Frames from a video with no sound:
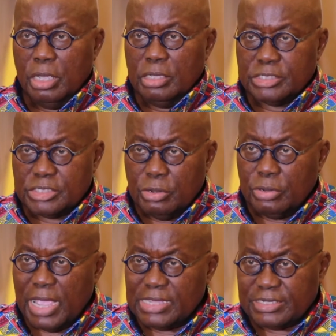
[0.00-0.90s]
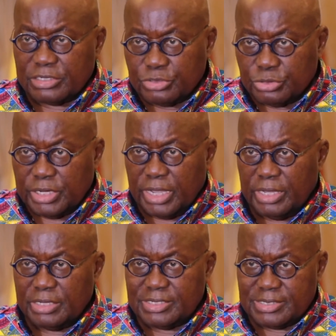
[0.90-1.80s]
So as of
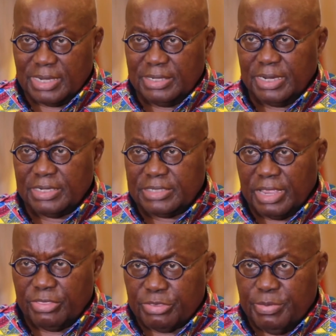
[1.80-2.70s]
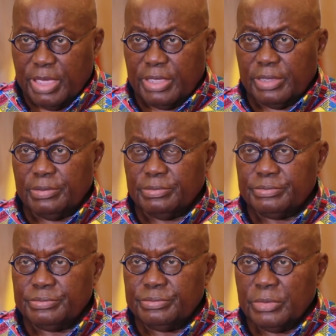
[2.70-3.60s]
today, Sunday, 10th May,
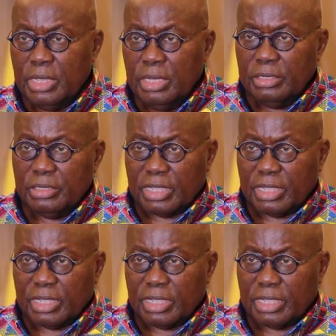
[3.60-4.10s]
the